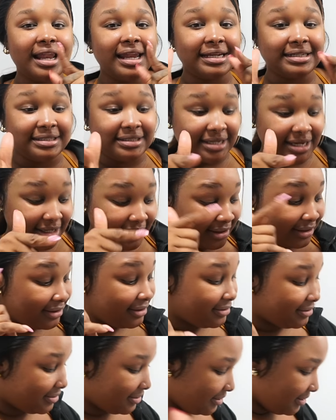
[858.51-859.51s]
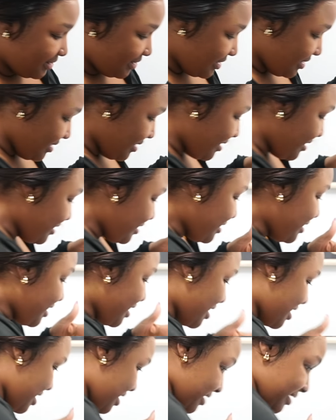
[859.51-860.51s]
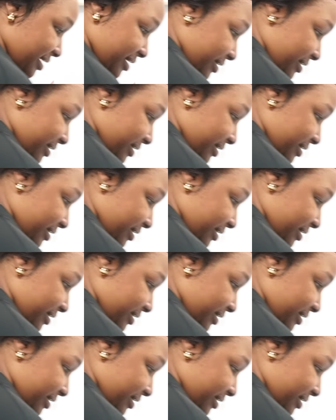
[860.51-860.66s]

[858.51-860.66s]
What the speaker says: let's tackle under